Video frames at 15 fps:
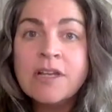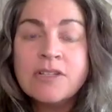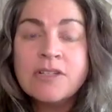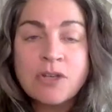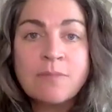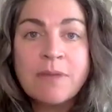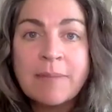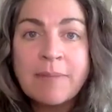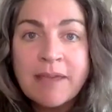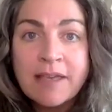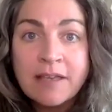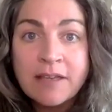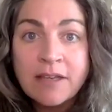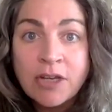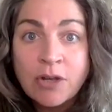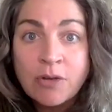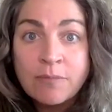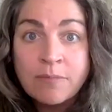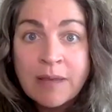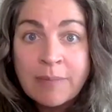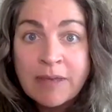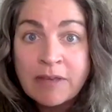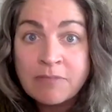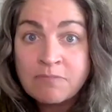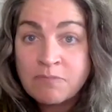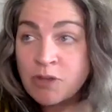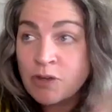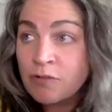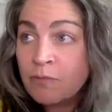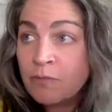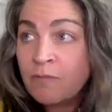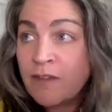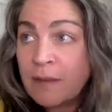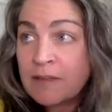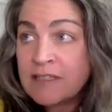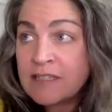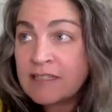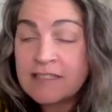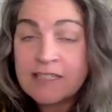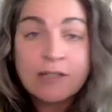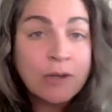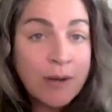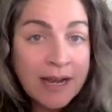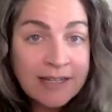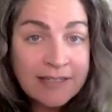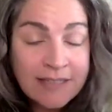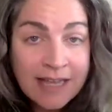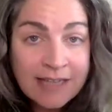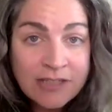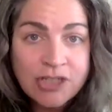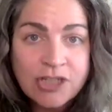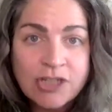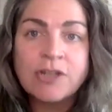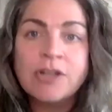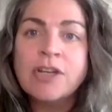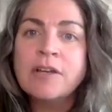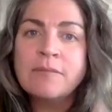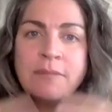So maybe, you know, maybe your family did 0 hikes last year.